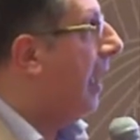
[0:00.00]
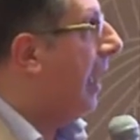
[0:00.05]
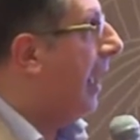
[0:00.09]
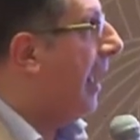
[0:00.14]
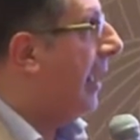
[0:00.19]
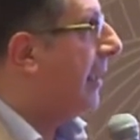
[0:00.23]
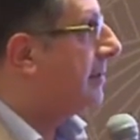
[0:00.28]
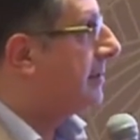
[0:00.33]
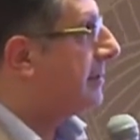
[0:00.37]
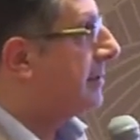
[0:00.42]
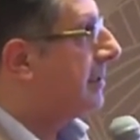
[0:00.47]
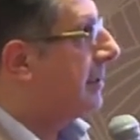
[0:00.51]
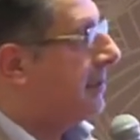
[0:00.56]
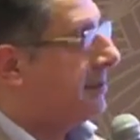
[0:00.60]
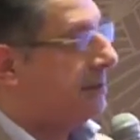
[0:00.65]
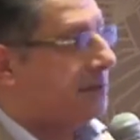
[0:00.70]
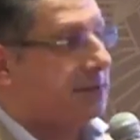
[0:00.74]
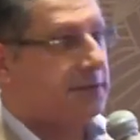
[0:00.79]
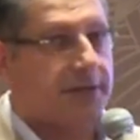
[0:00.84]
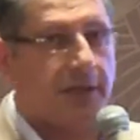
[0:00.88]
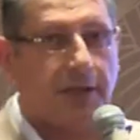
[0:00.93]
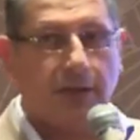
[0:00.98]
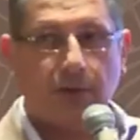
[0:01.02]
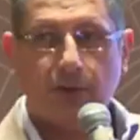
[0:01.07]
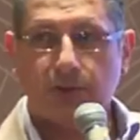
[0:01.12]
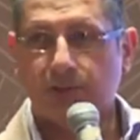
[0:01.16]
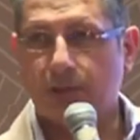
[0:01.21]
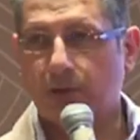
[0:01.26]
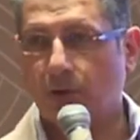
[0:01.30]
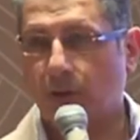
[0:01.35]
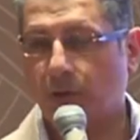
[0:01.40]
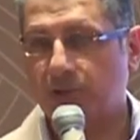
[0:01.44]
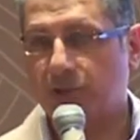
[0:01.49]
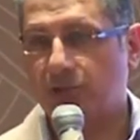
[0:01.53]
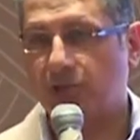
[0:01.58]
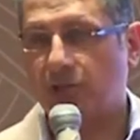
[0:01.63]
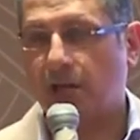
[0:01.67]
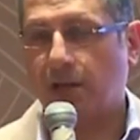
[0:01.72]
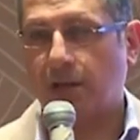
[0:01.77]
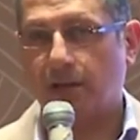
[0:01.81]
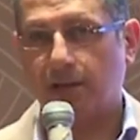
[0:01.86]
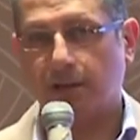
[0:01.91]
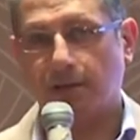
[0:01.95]
And uh, they're using
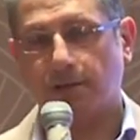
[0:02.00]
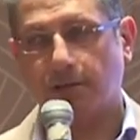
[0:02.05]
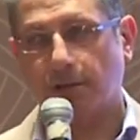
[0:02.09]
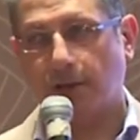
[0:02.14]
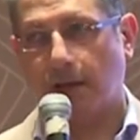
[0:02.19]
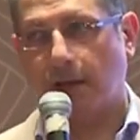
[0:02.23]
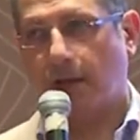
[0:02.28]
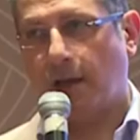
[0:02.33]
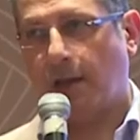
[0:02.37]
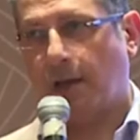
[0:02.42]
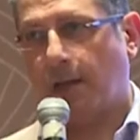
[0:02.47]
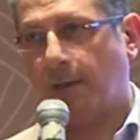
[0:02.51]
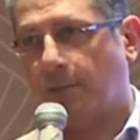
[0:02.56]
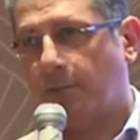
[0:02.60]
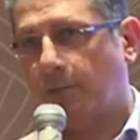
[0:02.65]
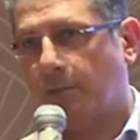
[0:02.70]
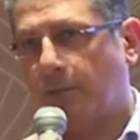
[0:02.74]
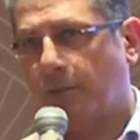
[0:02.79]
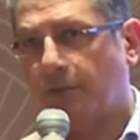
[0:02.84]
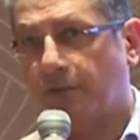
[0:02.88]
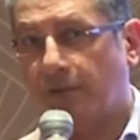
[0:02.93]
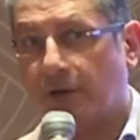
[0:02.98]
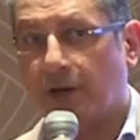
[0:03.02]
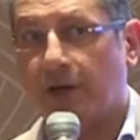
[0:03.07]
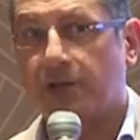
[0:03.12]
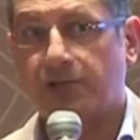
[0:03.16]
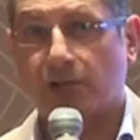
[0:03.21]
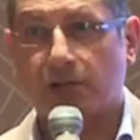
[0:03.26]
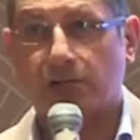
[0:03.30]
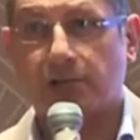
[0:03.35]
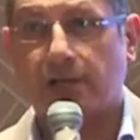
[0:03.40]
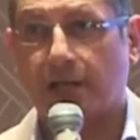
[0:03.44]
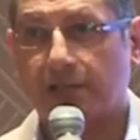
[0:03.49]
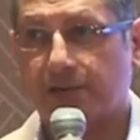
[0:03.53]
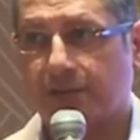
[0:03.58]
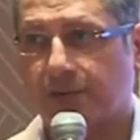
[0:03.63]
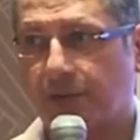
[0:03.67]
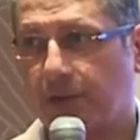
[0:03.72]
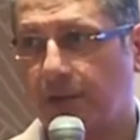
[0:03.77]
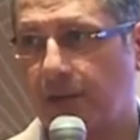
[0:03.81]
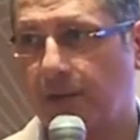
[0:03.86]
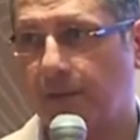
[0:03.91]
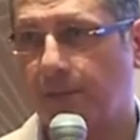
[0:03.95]
omnichannel um, very
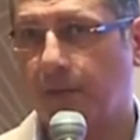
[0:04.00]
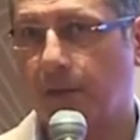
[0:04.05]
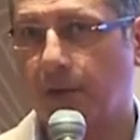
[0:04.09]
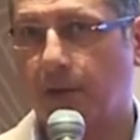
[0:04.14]
successfully.